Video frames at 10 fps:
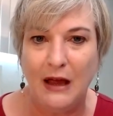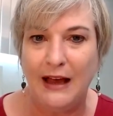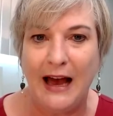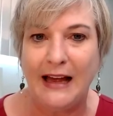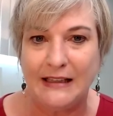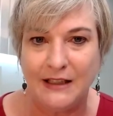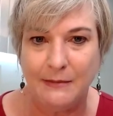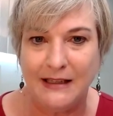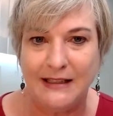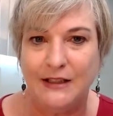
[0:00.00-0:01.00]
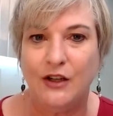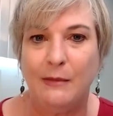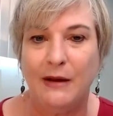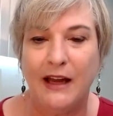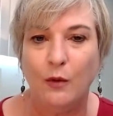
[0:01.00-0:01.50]
add it to my
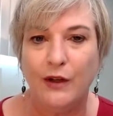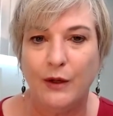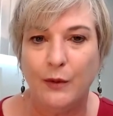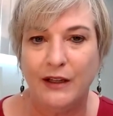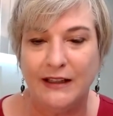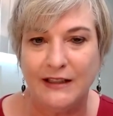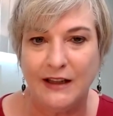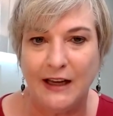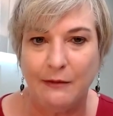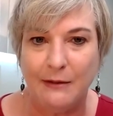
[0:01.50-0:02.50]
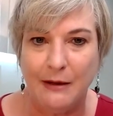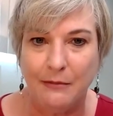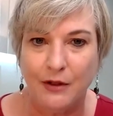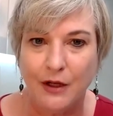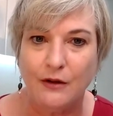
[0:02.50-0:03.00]
Instagram account really quickly, so that when
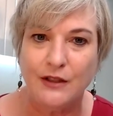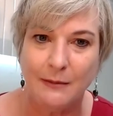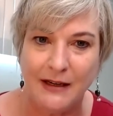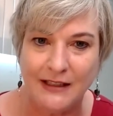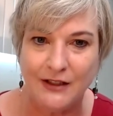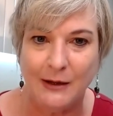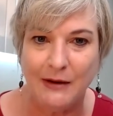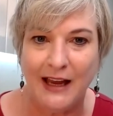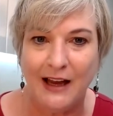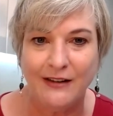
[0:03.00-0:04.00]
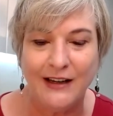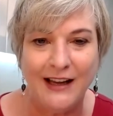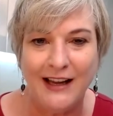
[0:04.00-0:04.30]
people go to my Instagram account,